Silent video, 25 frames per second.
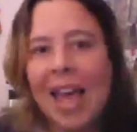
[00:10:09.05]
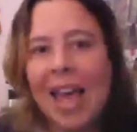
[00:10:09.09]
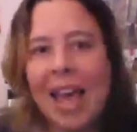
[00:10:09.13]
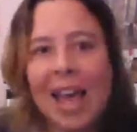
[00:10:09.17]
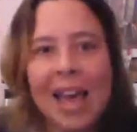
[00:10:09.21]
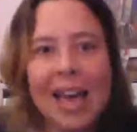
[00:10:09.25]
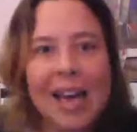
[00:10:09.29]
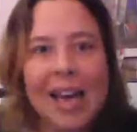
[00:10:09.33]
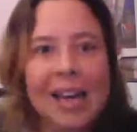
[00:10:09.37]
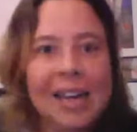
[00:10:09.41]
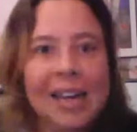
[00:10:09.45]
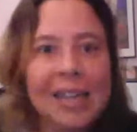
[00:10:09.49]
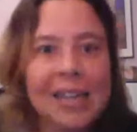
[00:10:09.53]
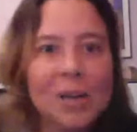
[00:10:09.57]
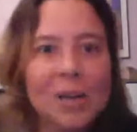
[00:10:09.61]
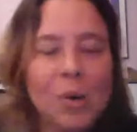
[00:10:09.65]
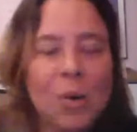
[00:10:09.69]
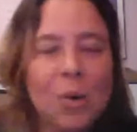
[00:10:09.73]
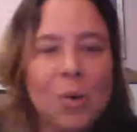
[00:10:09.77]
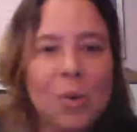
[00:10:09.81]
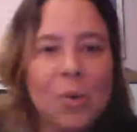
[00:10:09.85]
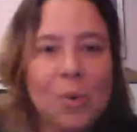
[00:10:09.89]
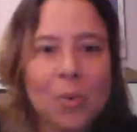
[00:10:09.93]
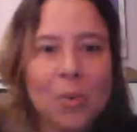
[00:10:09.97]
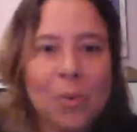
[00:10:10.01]
And
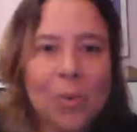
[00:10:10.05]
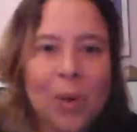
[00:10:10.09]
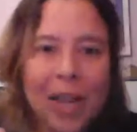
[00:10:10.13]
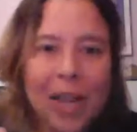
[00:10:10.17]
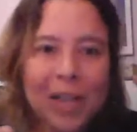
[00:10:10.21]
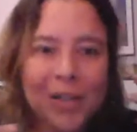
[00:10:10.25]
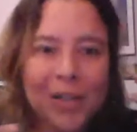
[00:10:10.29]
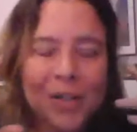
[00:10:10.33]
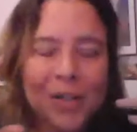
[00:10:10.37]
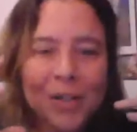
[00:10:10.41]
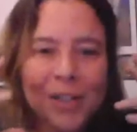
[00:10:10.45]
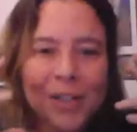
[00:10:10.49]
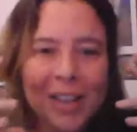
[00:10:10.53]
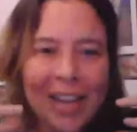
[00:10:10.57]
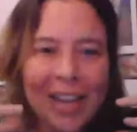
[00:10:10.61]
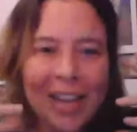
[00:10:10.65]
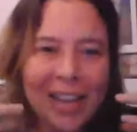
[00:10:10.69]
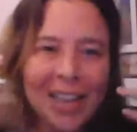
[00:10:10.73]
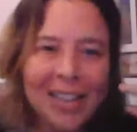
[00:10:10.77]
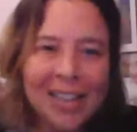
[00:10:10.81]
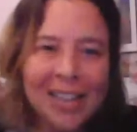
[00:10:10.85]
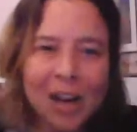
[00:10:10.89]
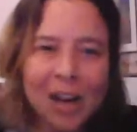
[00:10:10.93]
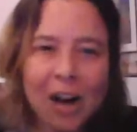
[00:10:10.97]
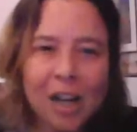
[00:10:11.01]
and
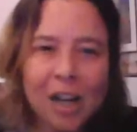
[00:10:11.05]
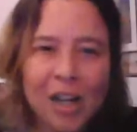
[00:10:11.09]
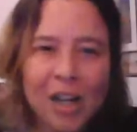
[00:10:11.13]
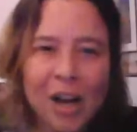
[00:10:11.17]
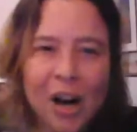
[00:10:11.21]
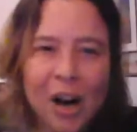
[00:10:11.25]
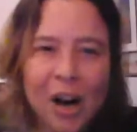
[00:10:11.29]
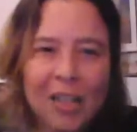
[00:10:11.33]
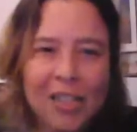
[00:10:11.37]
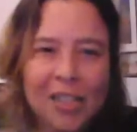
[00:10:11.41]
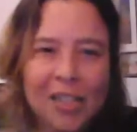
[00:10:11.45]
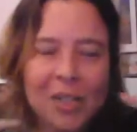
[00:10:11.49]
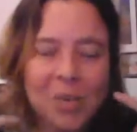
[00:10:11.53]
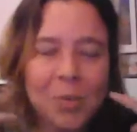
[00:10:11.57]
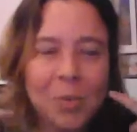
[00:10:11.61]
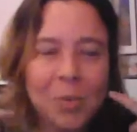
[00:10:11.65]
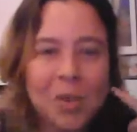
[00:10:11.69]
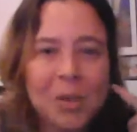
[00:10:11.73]
it's unconscious,